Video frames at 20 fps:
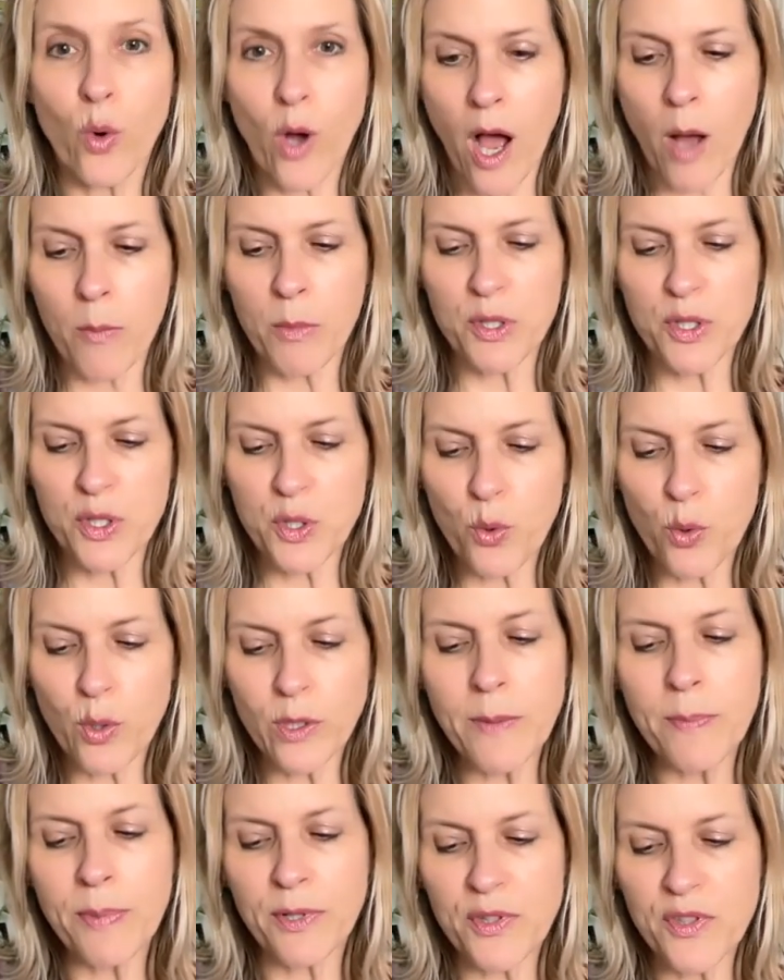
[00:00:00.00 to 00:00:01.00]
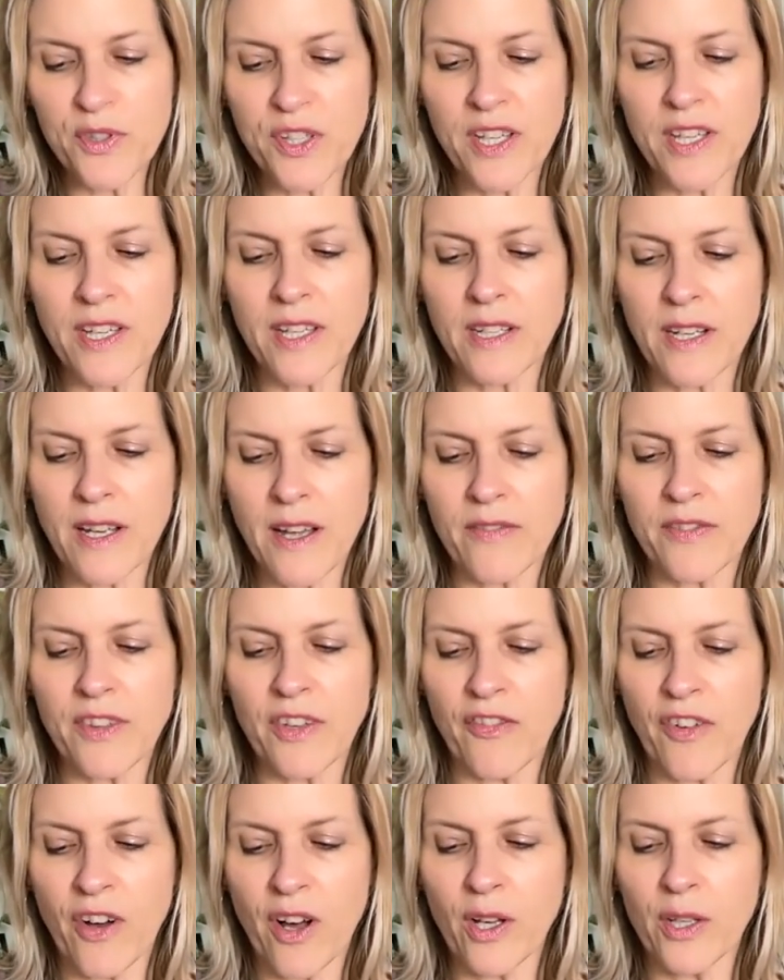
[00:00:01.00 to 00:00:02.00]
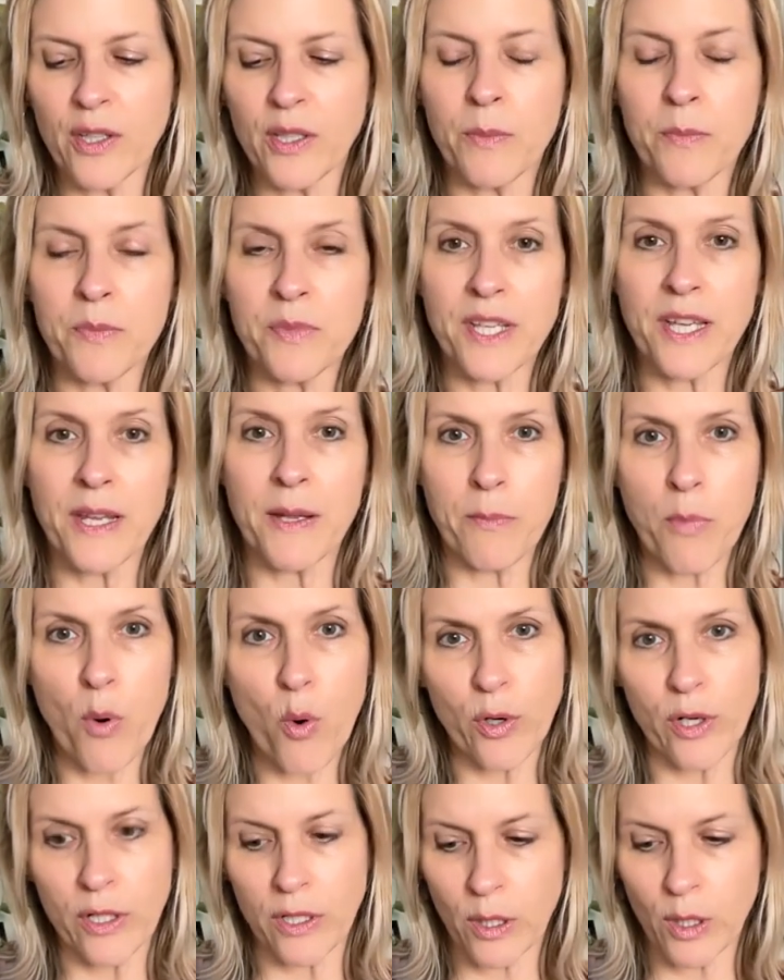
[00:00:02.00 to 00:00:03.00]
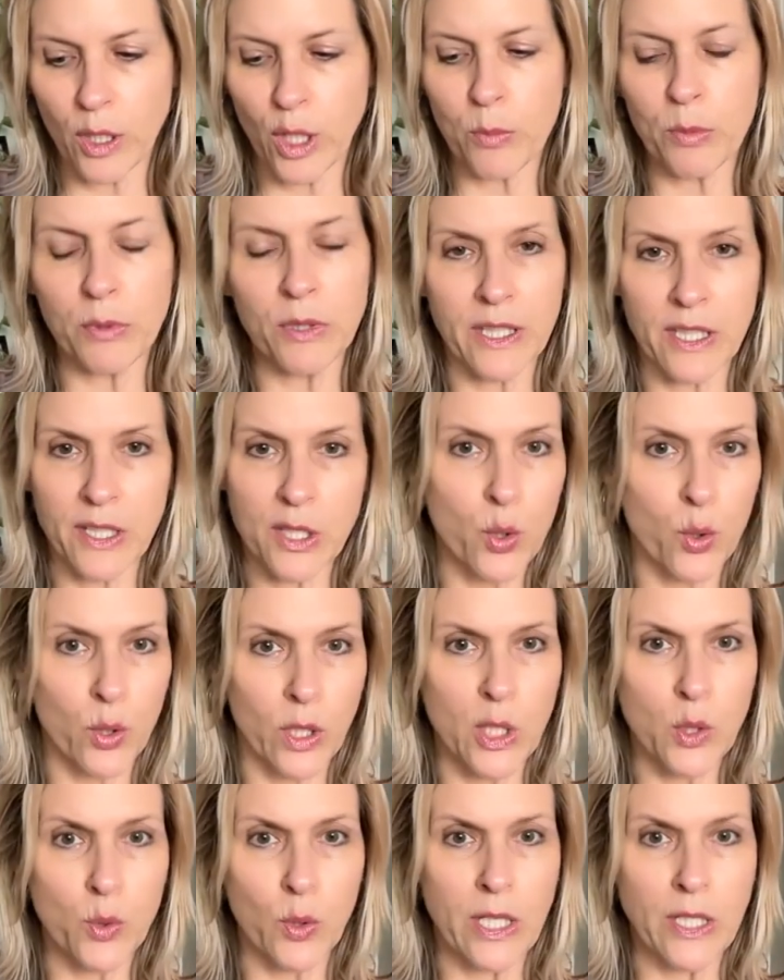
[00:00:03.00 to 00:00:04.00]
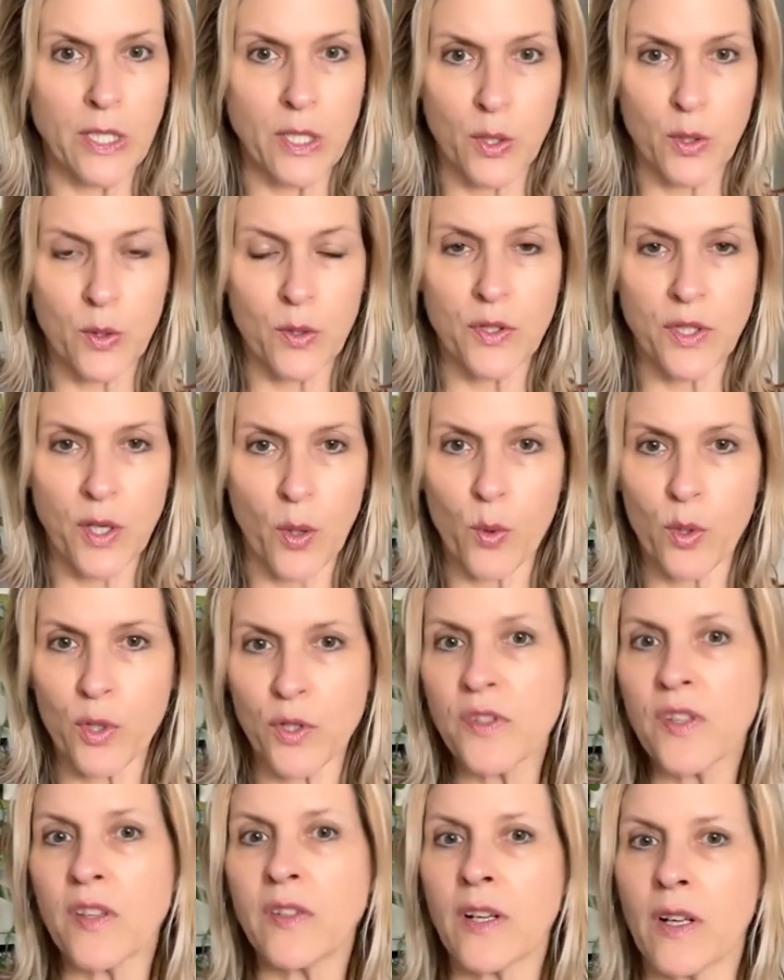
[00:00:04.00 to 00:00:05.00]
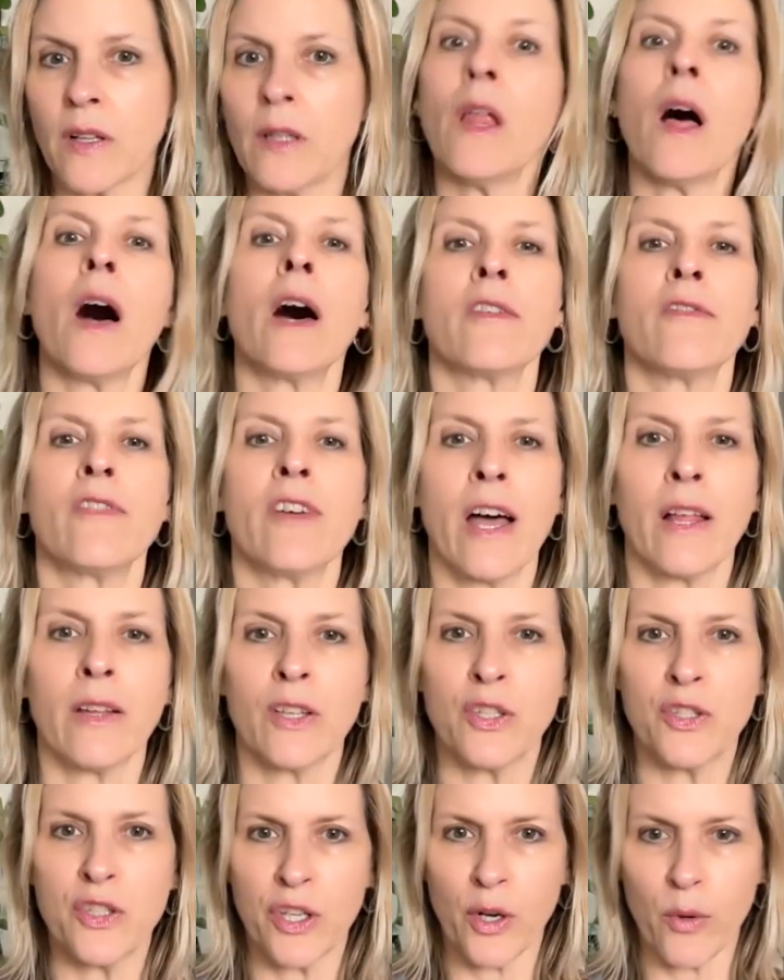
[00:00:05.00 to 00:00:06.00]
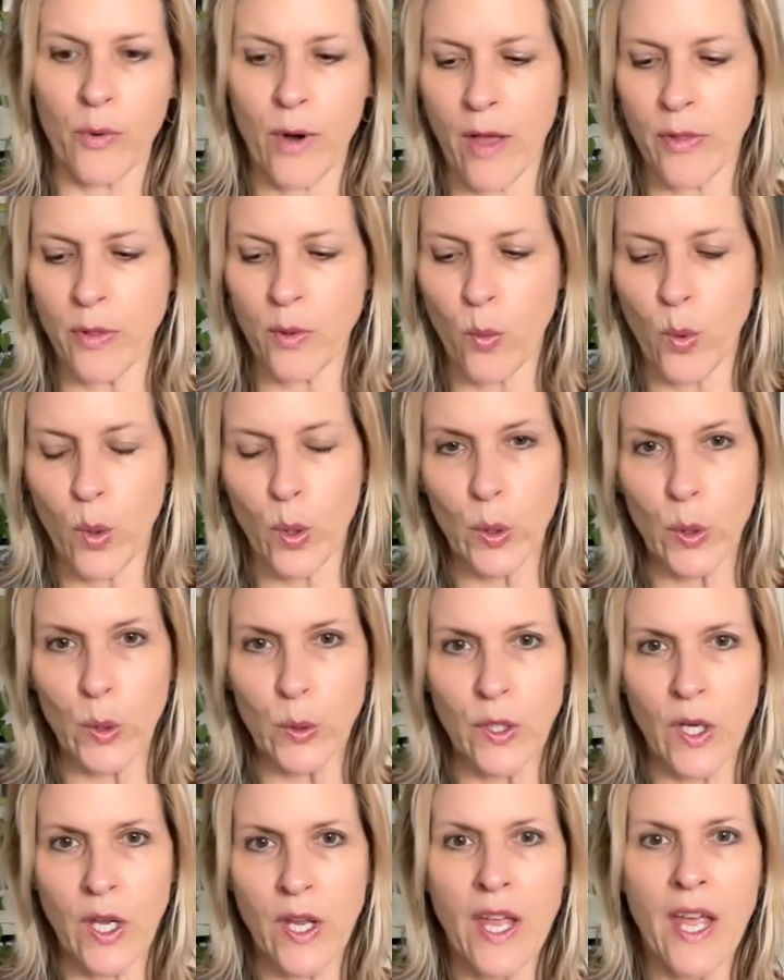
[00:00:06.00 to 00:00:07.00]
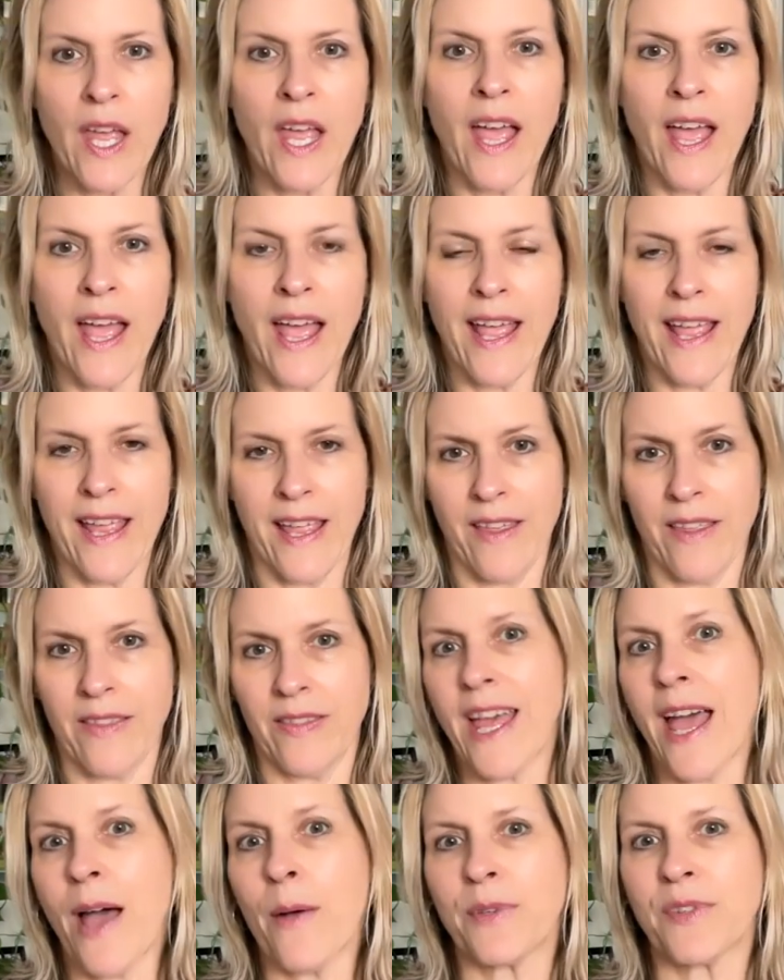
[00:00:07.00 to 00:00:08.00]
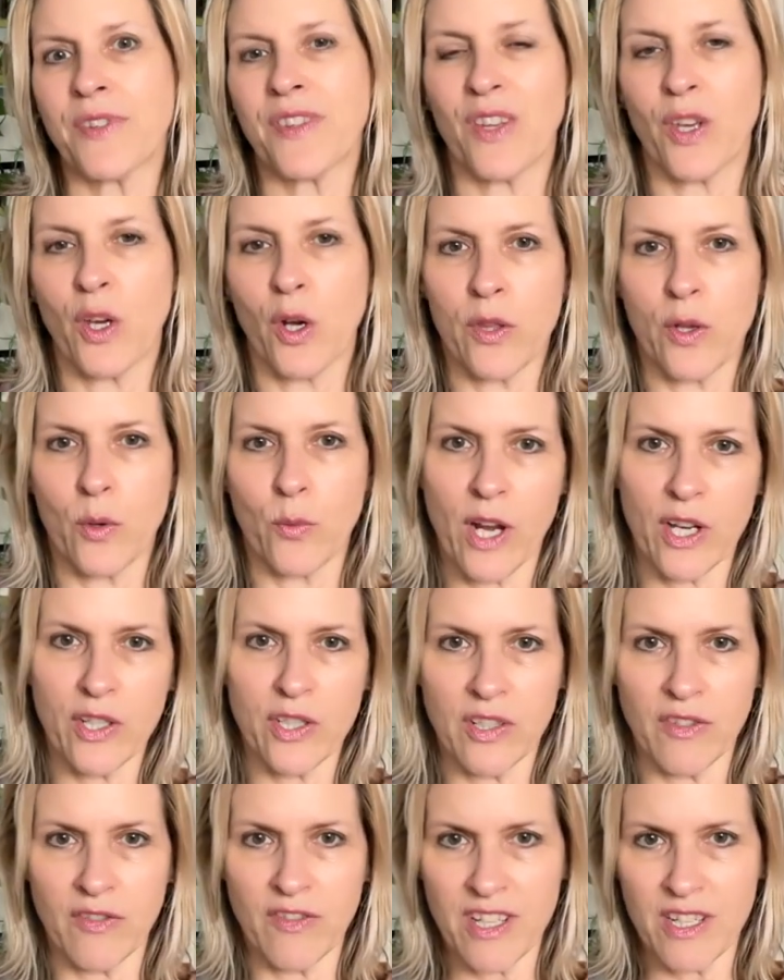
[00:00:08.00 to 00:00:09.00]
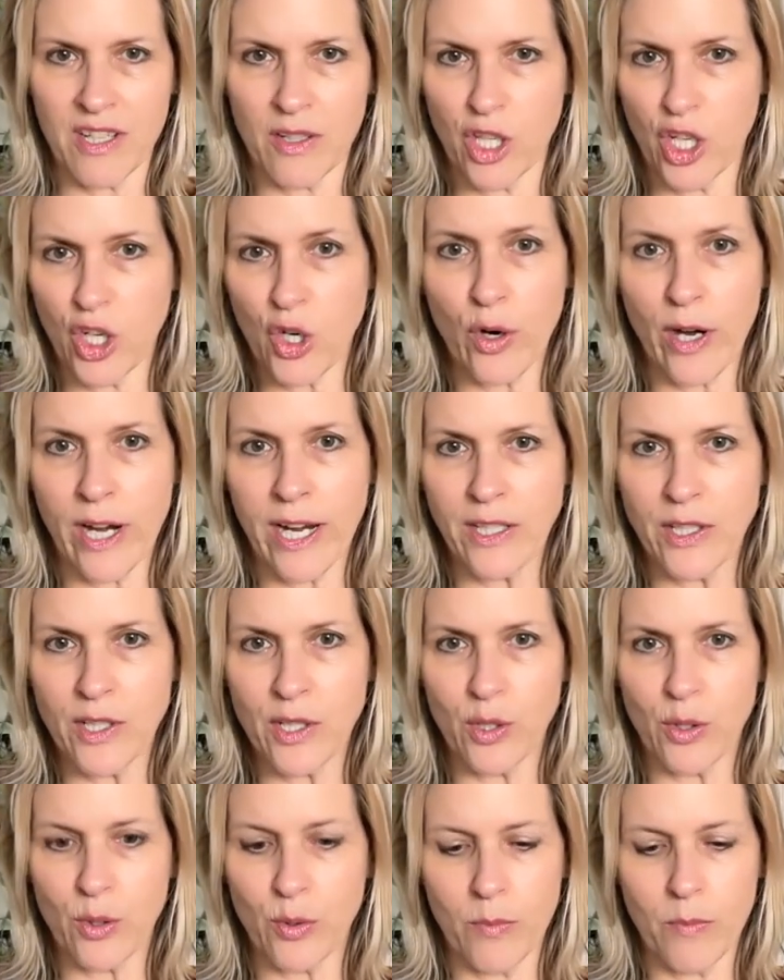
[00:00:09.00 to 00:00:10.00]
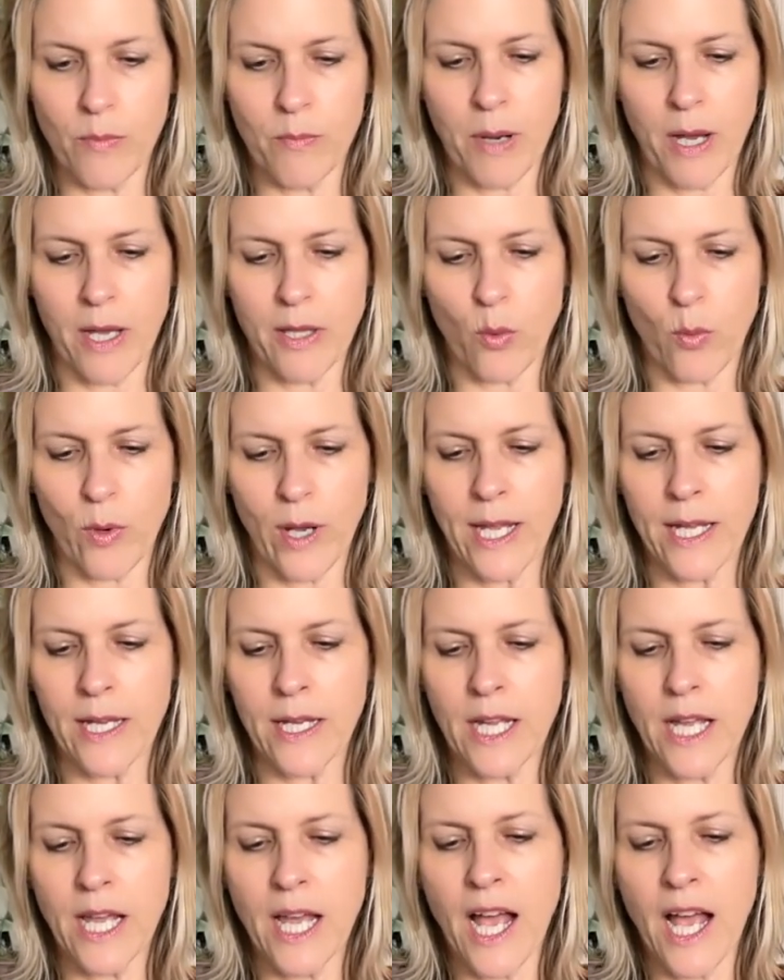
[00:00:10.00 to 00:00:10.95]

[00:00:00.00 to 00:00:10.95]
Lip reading: almost 20% of the volumes imported globally in 2022. So we're sending a lot of LNG around the world. And that was the year that Russia invaded Ukraine too, by the way.